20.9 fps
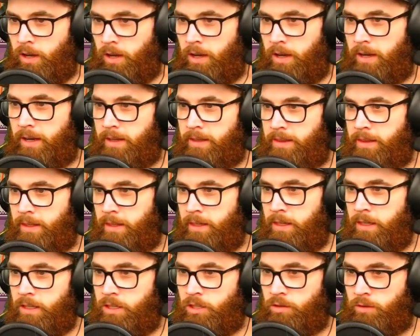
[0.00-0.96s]
I think
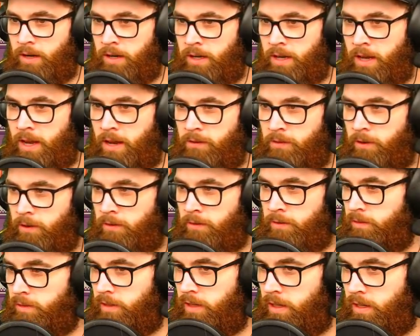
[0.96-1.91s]
it's Greenhaven
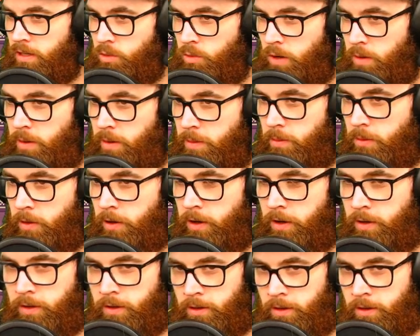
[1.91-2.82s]
is where we bought it.